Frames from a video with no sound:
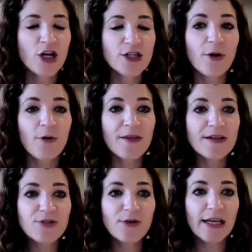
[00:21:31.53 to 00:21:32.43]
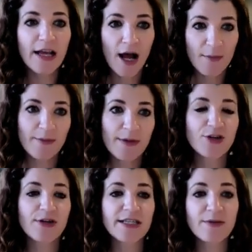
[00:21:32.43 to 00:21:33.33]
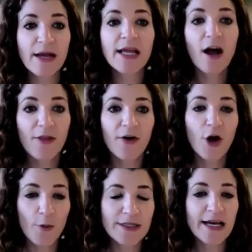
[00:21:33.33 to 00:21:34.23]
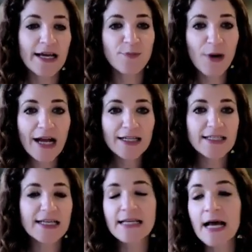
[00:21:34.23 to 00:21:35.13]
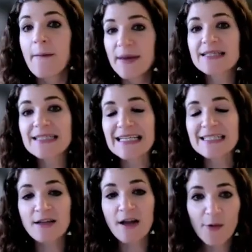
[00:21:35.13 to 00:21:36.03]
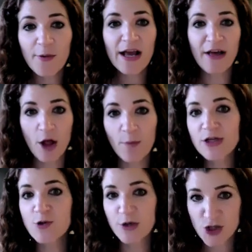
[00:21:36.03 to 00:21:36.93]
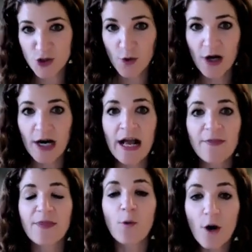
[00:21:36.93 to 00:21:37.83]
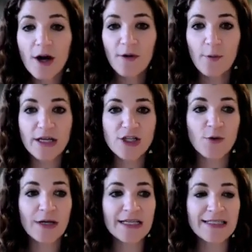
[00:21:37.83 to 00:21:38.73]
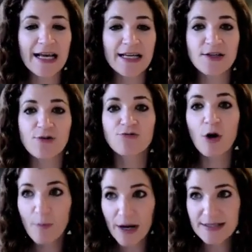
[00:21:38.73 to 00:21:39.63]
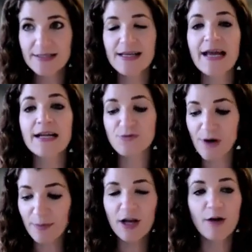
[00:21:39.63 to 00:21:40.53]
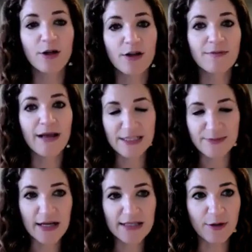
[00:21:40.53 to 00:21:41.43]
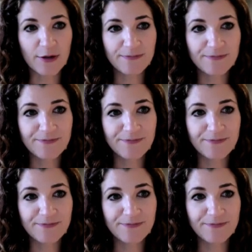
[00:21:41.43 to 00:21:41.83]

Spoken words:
So this is really complementary to many other open science practices because it's another way of helping to ensure that the work that we do is as robust and as replicable as possible.